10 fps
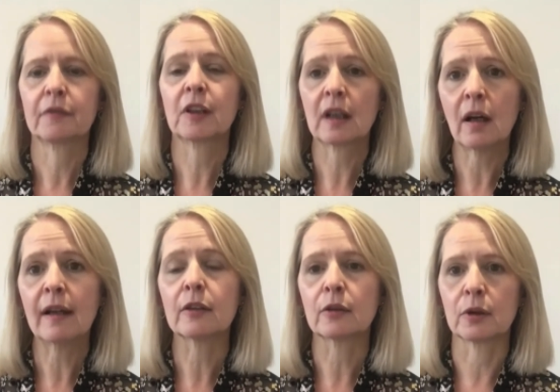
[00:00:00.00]
for a
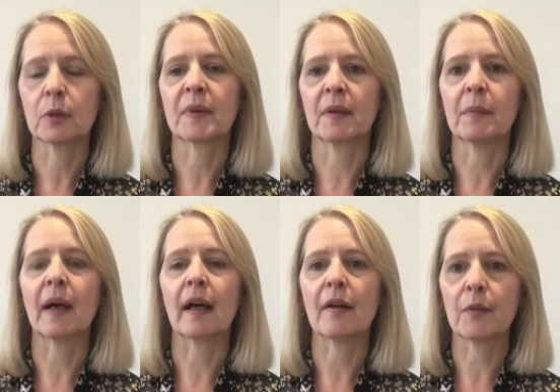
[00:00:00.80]
client group that
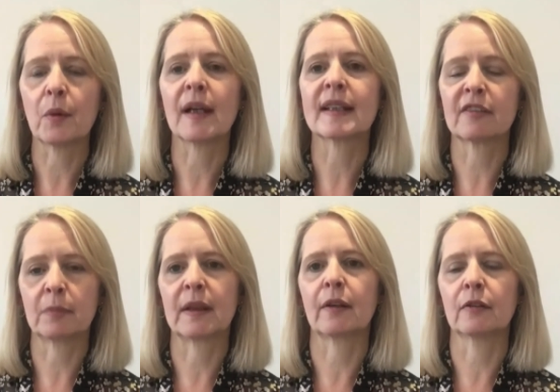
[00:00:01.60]
might otherwise
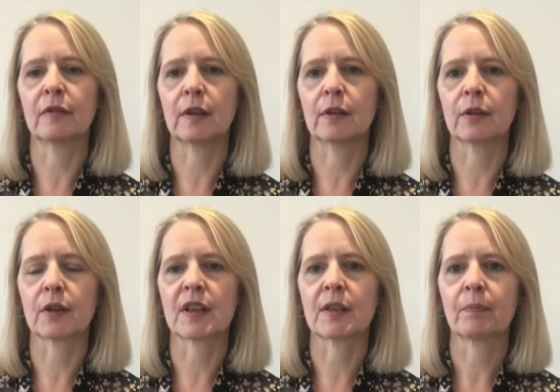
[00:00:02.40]
have been
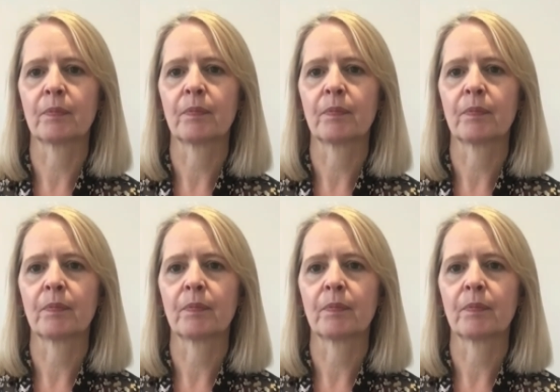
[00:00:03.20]
overlooked.